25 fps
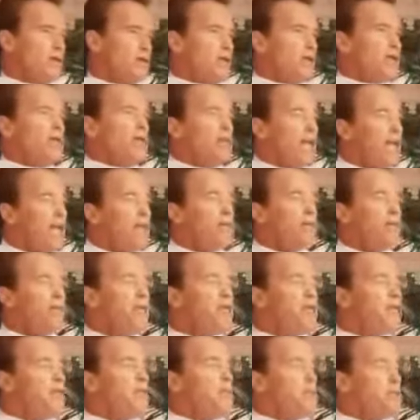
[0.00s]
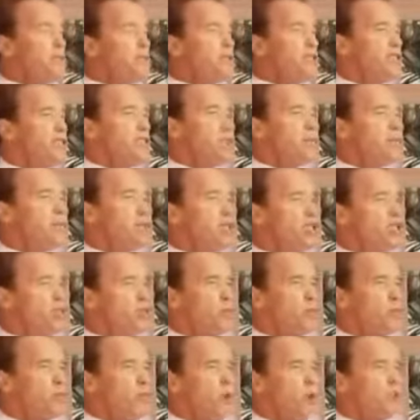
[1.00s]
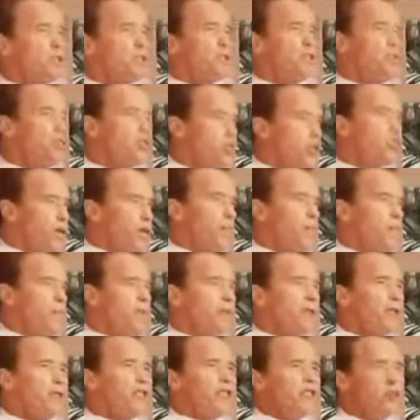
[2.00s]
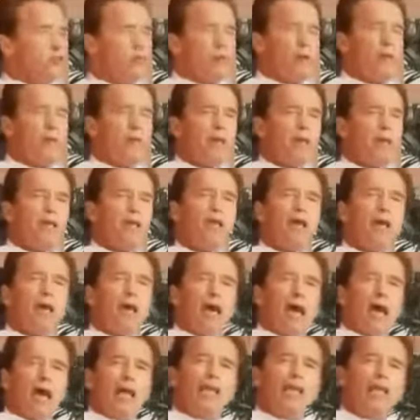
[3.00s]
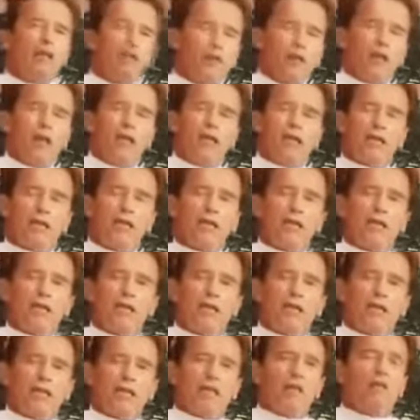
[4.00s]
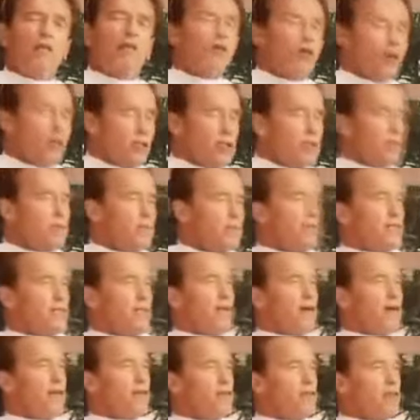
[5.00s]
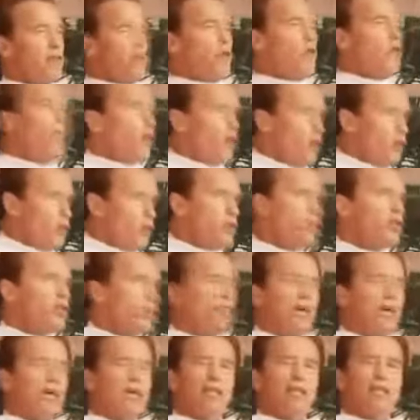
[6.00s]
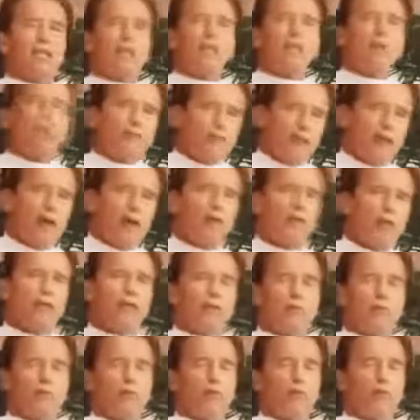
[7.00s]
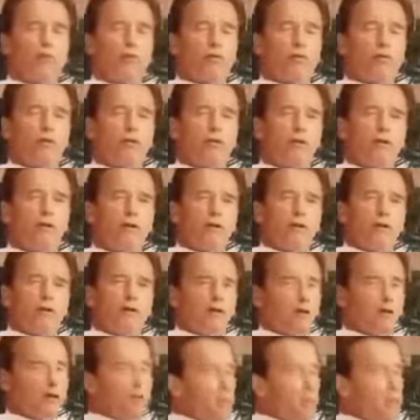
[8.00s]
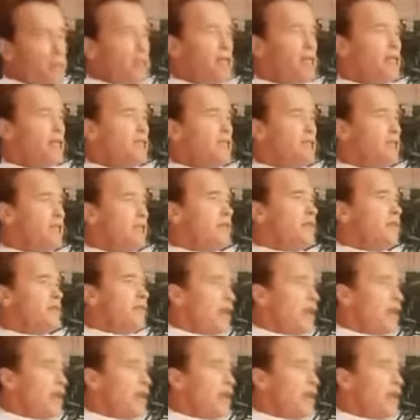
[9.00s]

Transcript: You can't make them participate in sports, in jumping, in swimming, and in running. They will hurt themselves. They will hurt each other. They will drown in the pool. Well, let me tell you something.